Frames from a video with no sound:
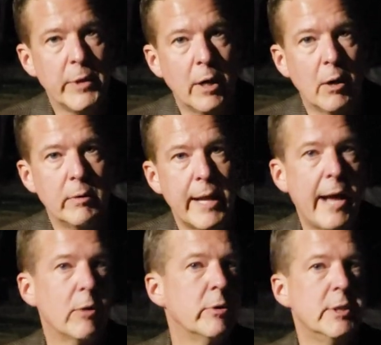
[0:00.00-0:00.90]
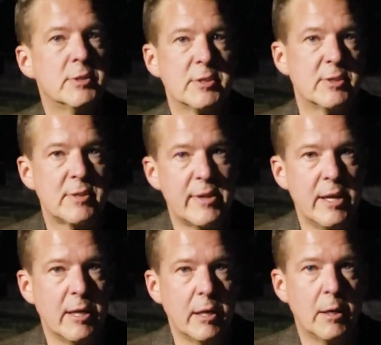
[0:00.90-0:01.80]
you know, not only has this
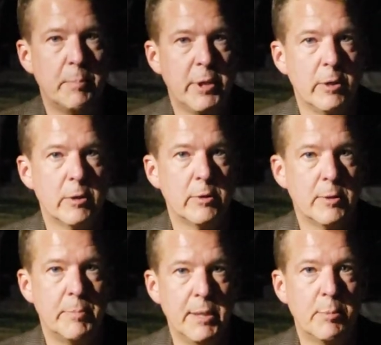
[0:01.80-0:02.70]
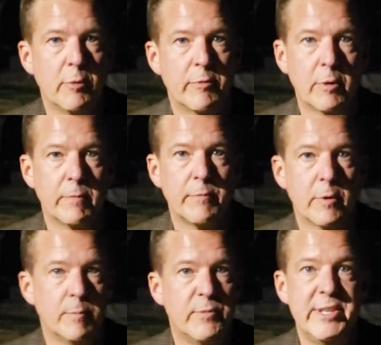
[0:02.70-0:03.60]
thing appeared to people for,
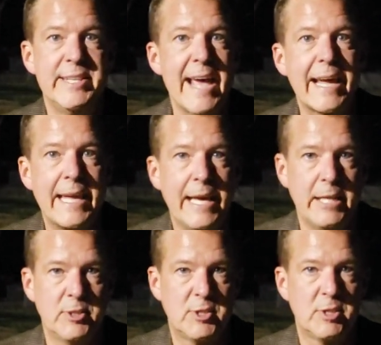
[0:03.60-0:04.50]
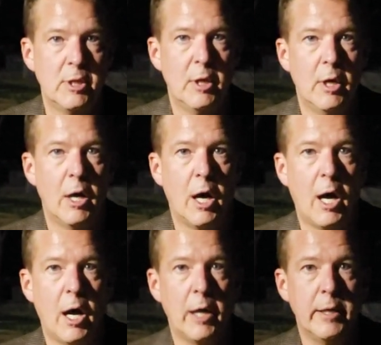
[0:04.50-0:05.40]
for decades
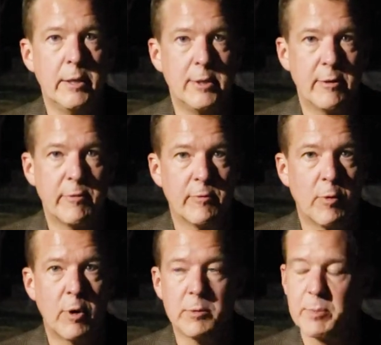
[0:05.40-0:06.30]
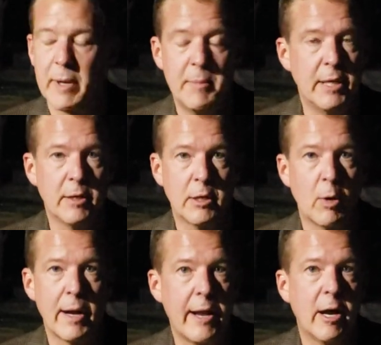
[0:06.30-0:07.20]
uh, in different forms, but I mean,
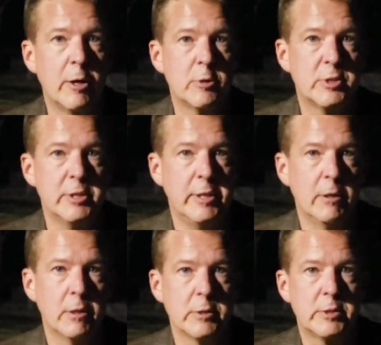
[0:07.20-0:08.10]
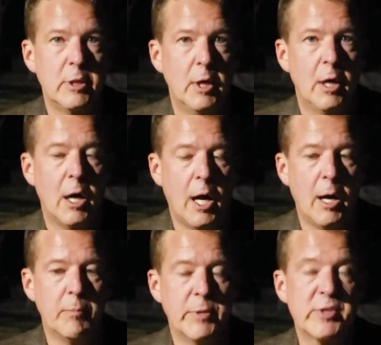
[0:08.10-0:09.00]
going on hundreds of years.
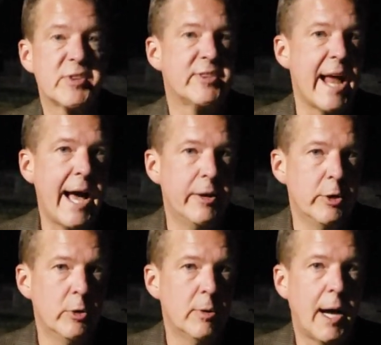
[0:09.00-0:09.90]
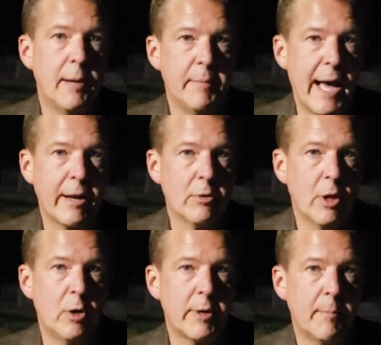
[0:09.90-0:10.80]
Um, this is not new. I'm not
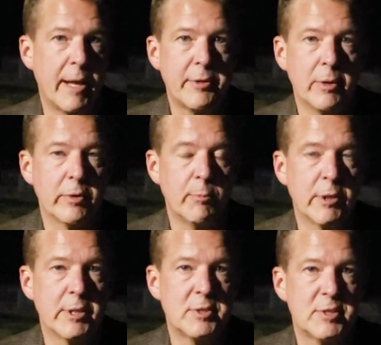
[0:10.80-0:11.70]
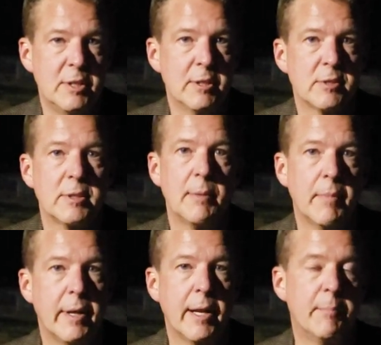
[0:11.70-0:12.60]
alone. I'm not the only one that's seen this, and I'm,
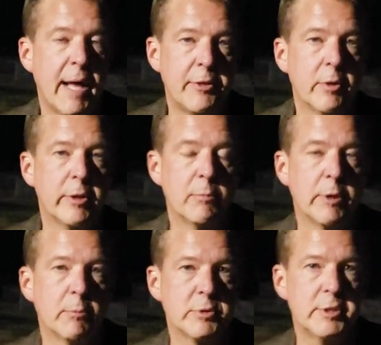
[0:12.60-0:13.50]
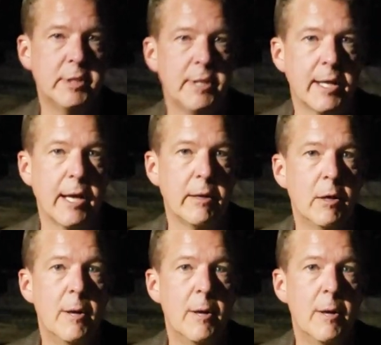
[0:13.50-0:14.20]
and I'm not the only one that will see it again.